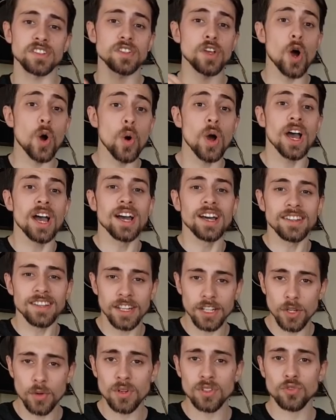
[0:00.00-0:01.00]
so
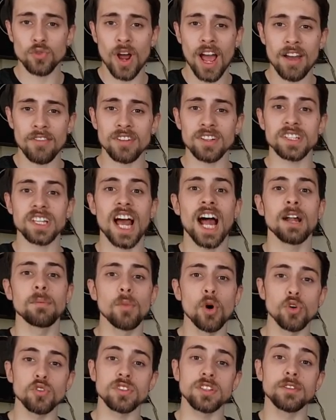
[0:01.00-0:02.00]
the newer drivers are
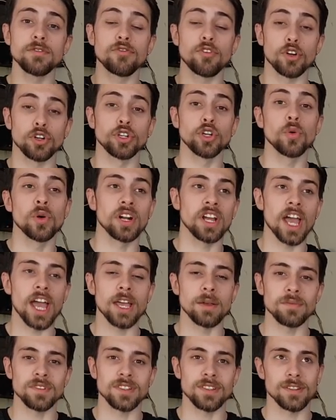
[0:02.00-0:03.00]
mostly for newer
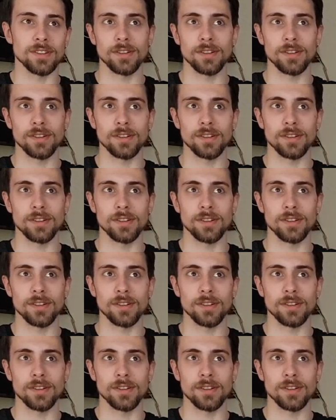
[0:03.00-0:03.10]
games.